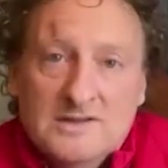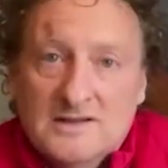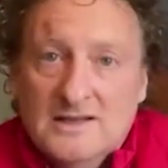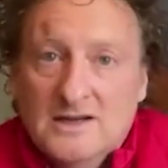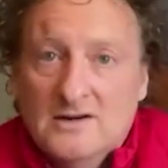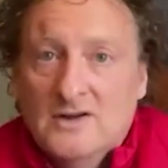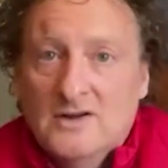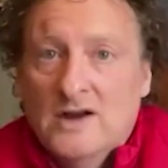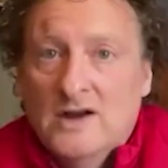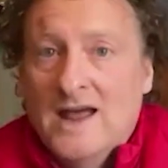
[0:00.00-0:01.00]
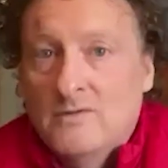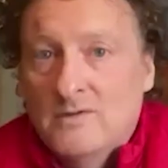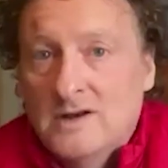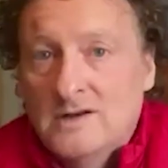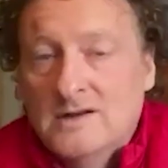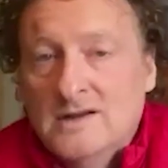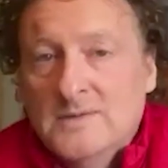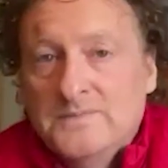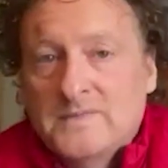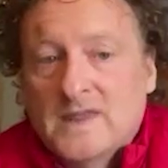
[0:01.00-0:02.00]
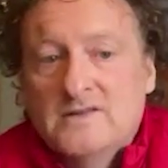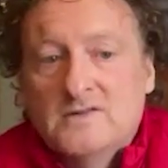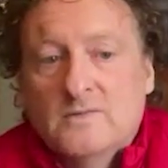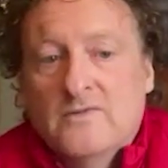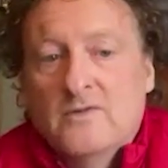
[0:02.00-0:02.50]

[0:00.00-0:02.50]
as the leader if you don't have one? And so